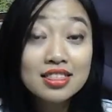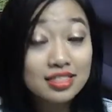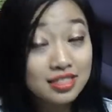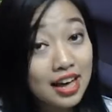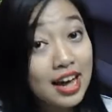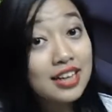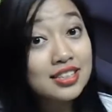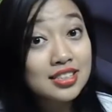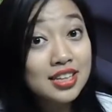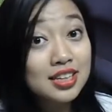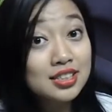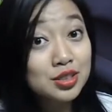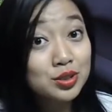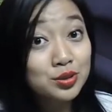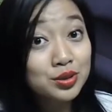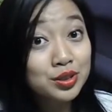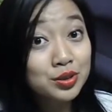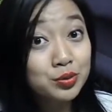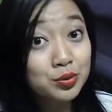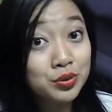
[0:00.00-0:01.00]
That's
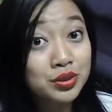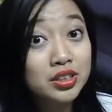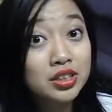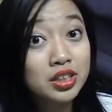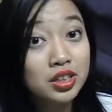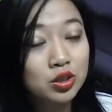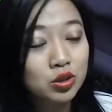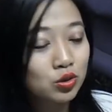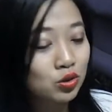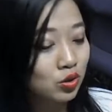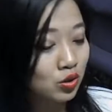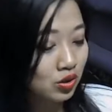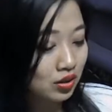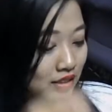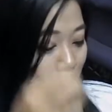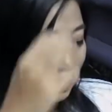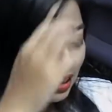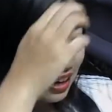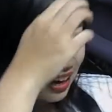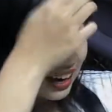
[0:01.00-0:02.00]
actually really cool.
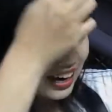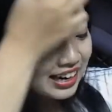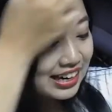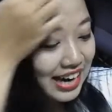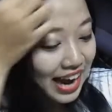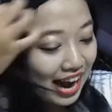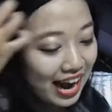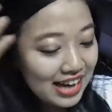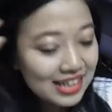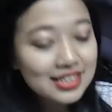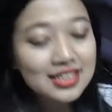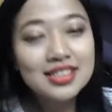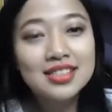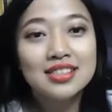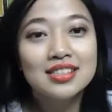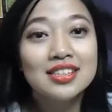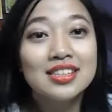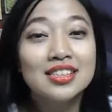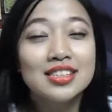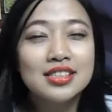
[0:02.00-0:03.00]
It
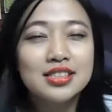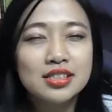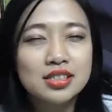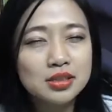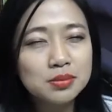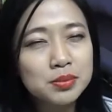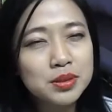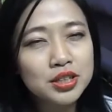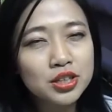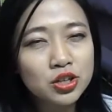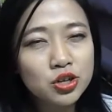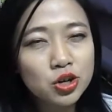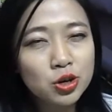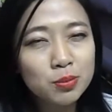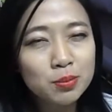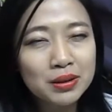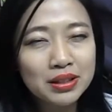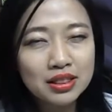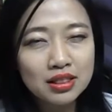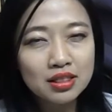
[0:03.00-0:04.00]
has
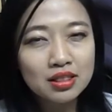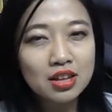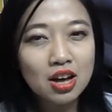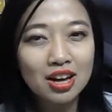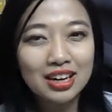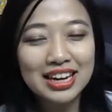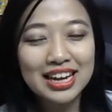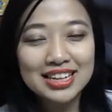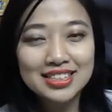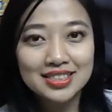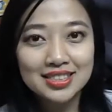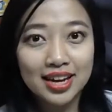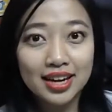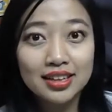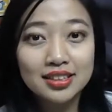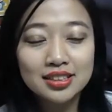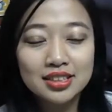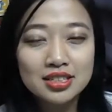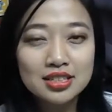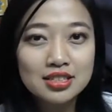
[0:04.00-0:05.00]
similar but not
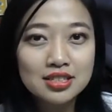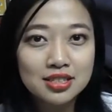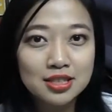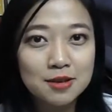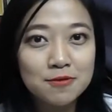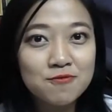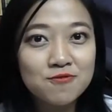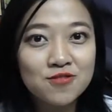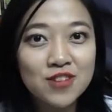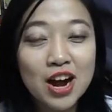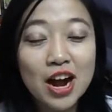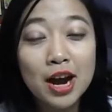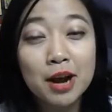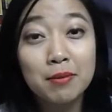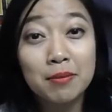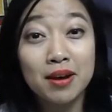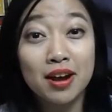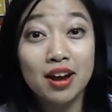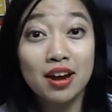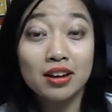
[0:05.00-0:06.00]
exactly the same
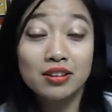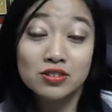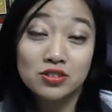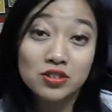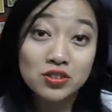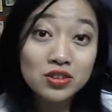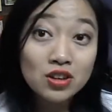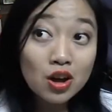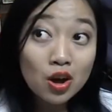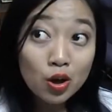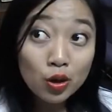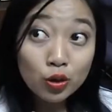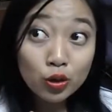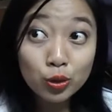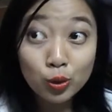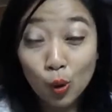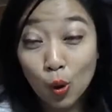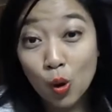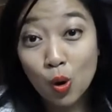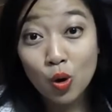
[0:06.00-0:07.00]
vibe as
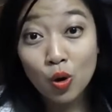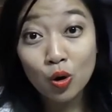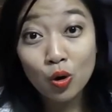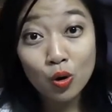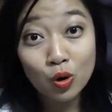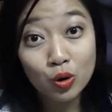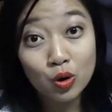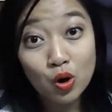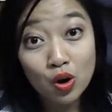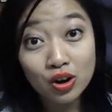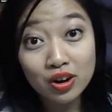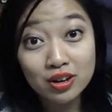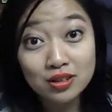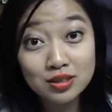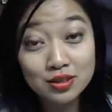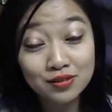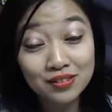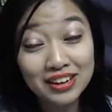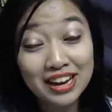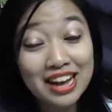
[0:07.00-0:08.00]
Thor or
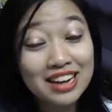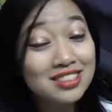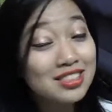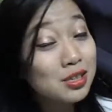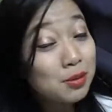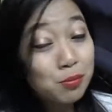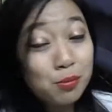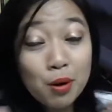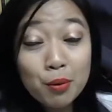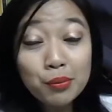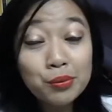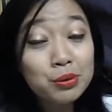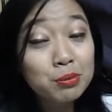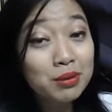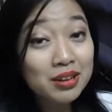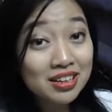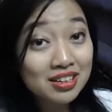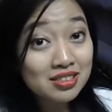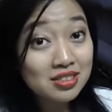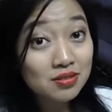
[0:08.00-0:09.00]
Guardians of the Galaxy, probably
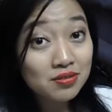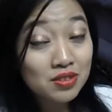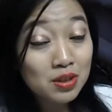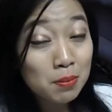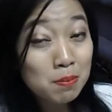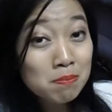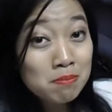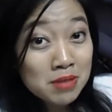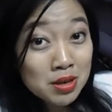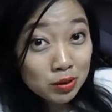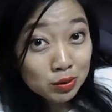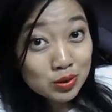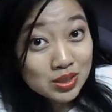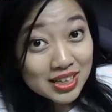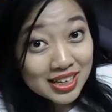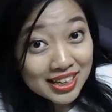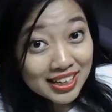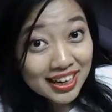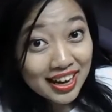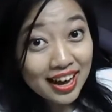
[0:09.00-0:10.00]
because of the
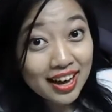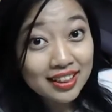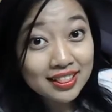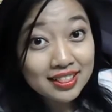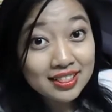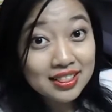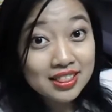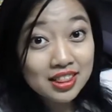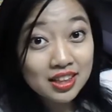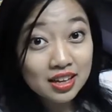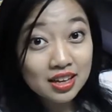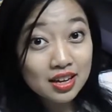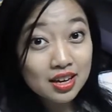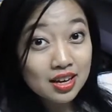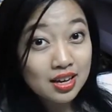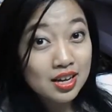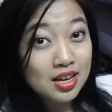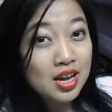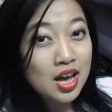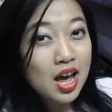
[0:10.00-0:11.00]
music and
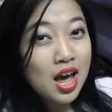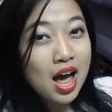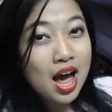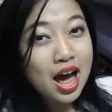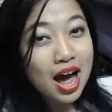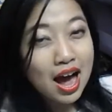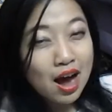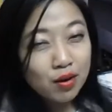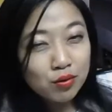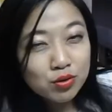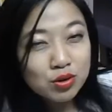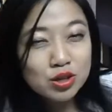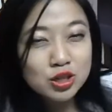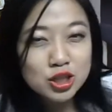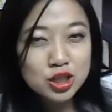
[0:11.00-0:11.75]
the outer